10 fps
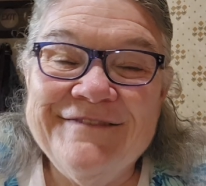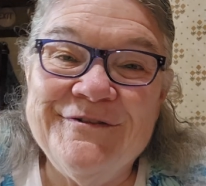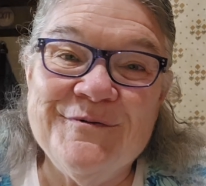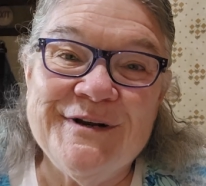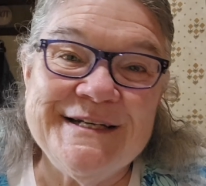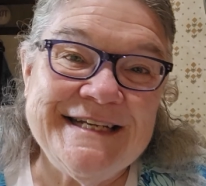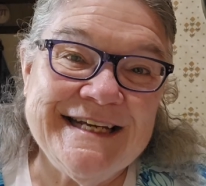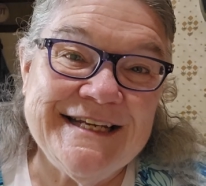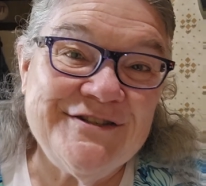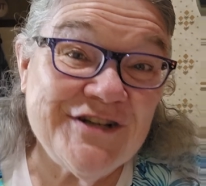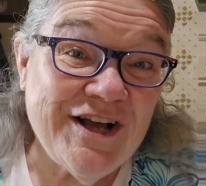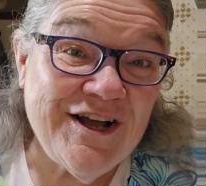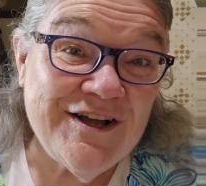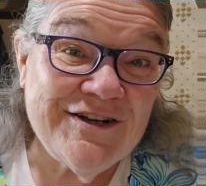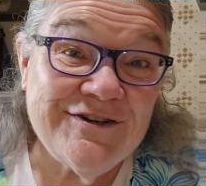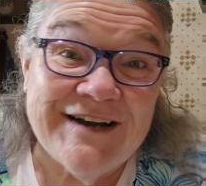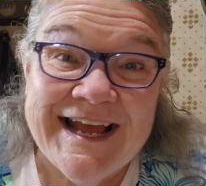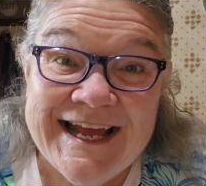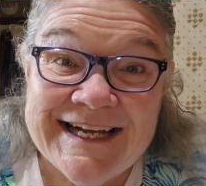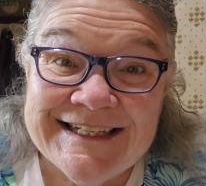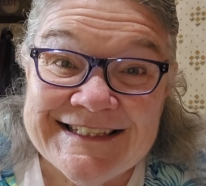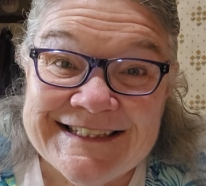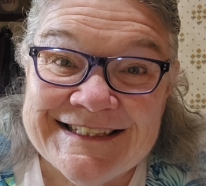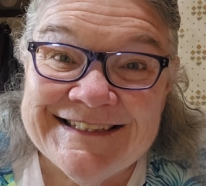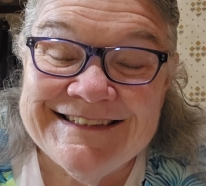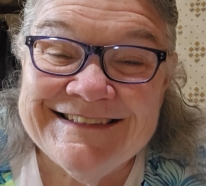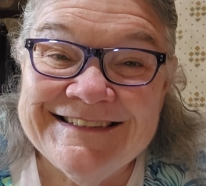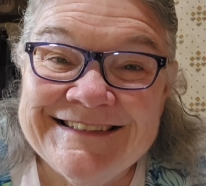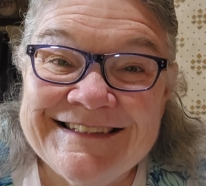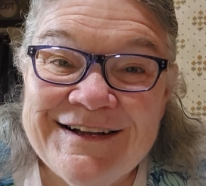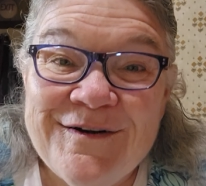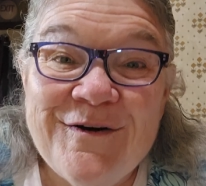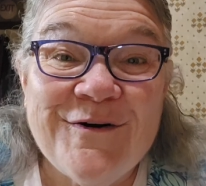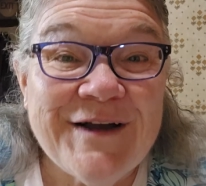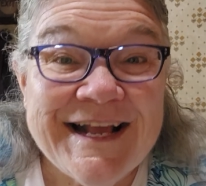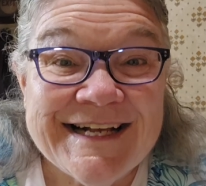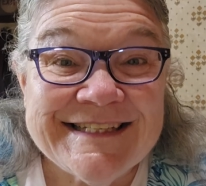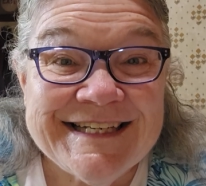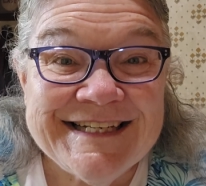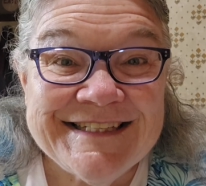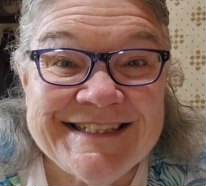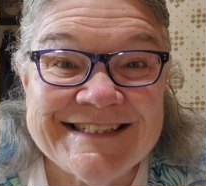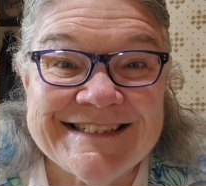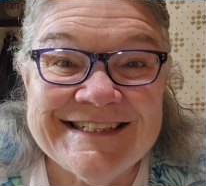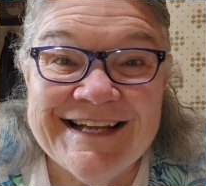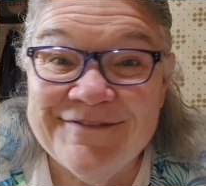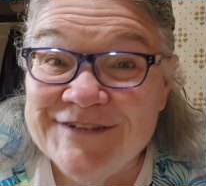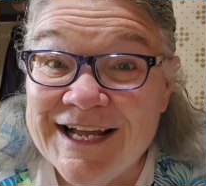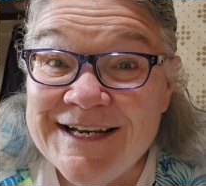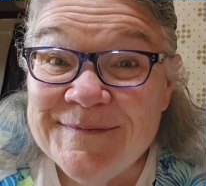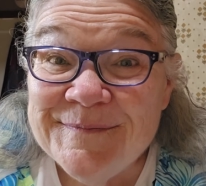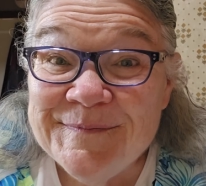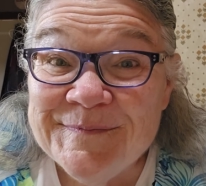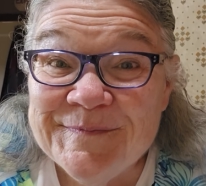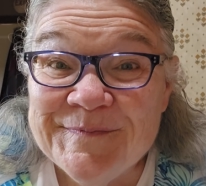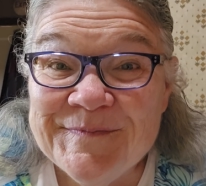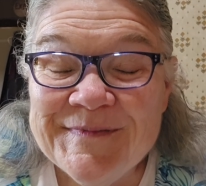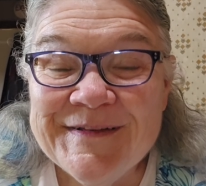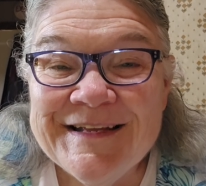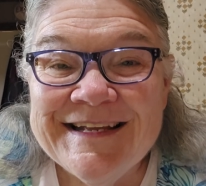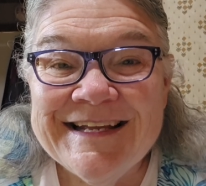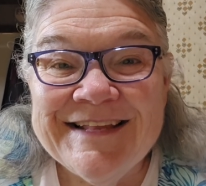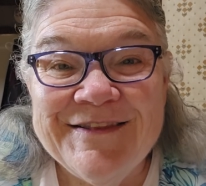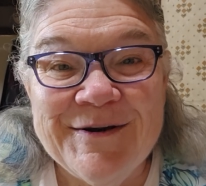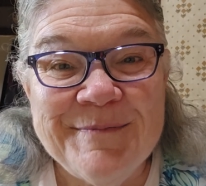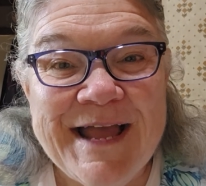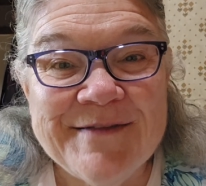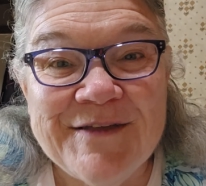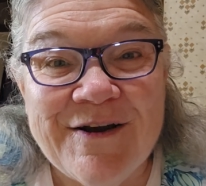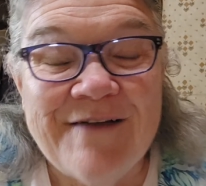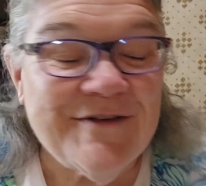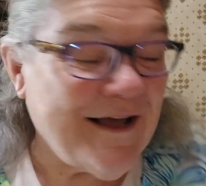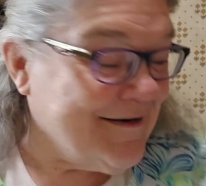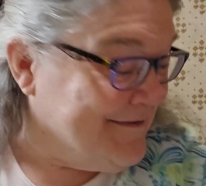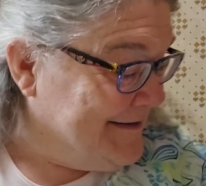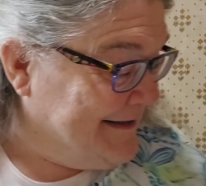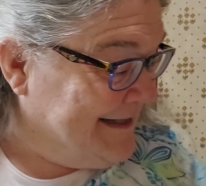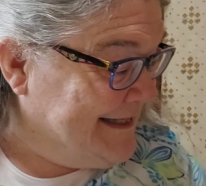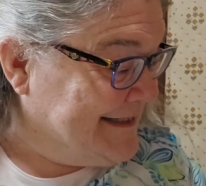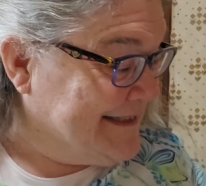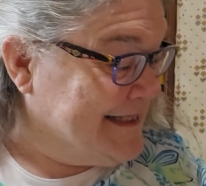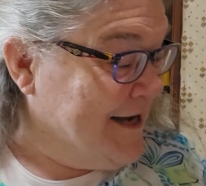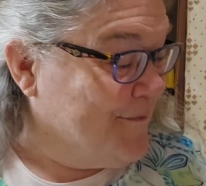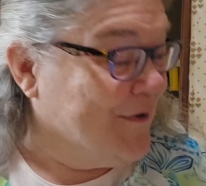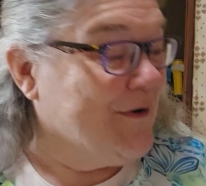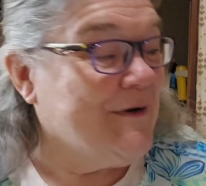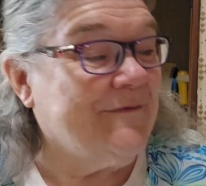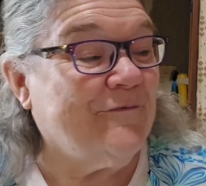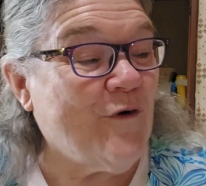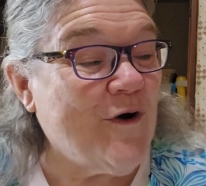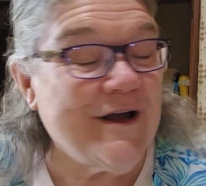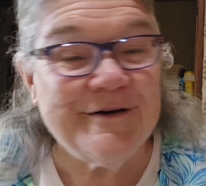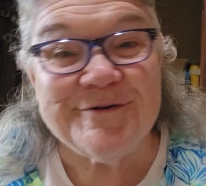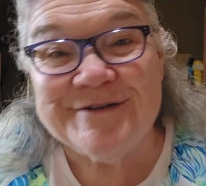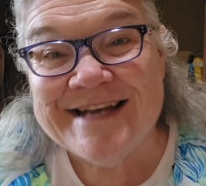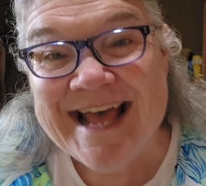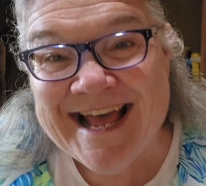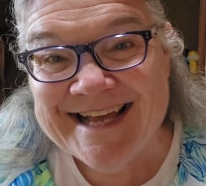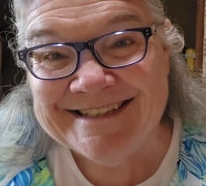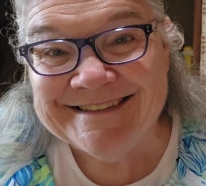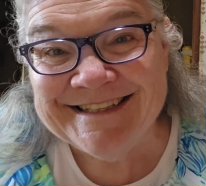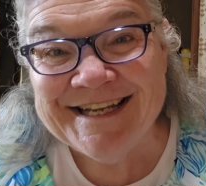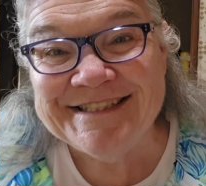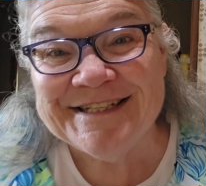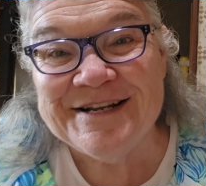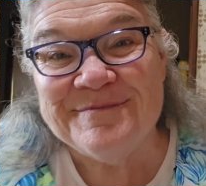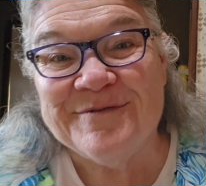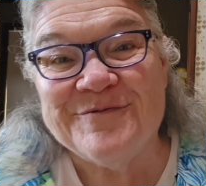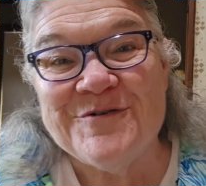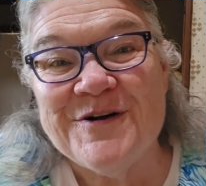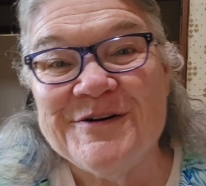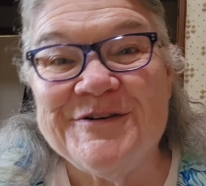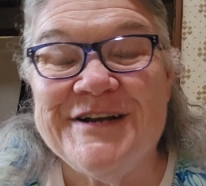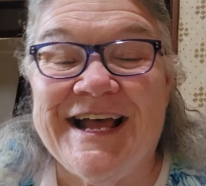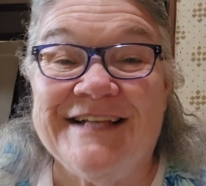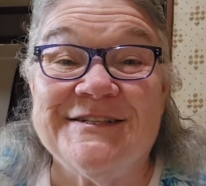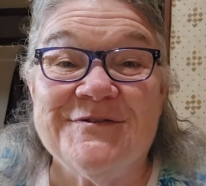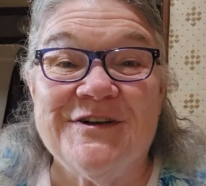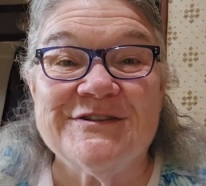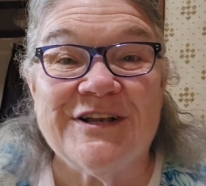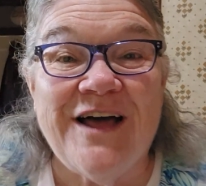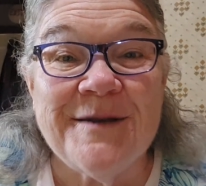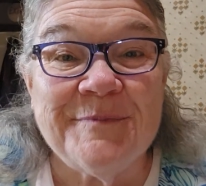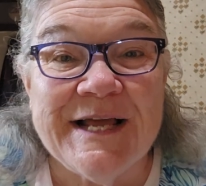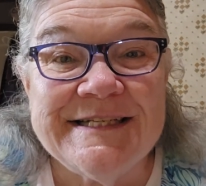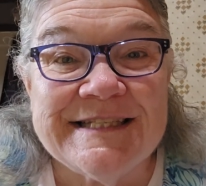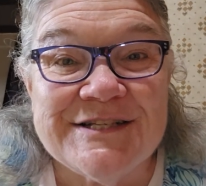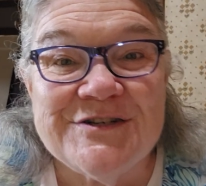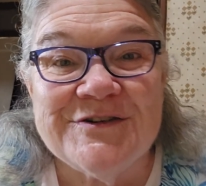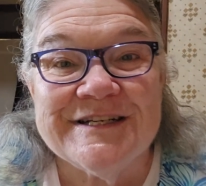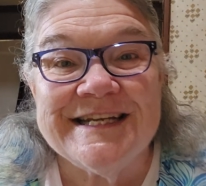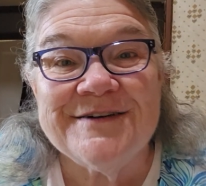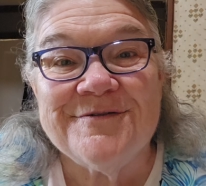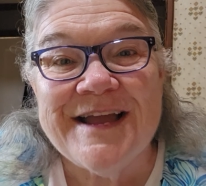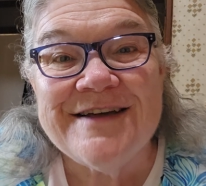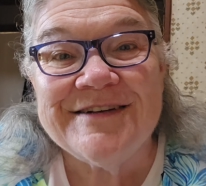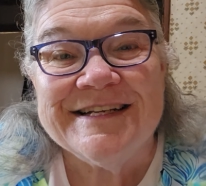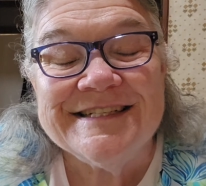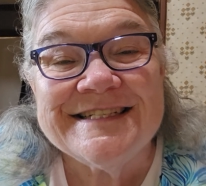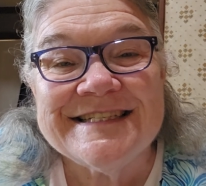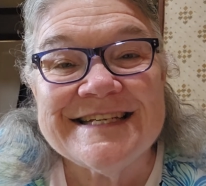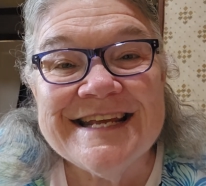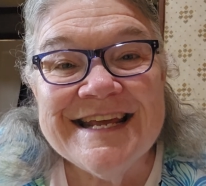If you want to dig in John or Acts or Exodus, I've done them. They're back there. This is number 409, lesson number 409. So there's a lot of places you could dig around and just